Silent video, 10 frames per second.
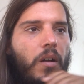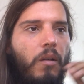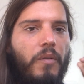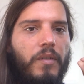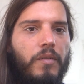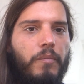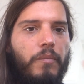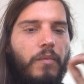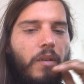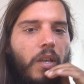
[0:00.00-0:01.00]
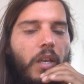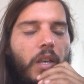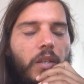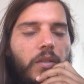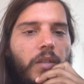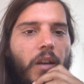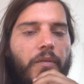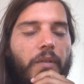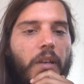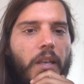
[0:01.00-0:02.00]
all this stuff.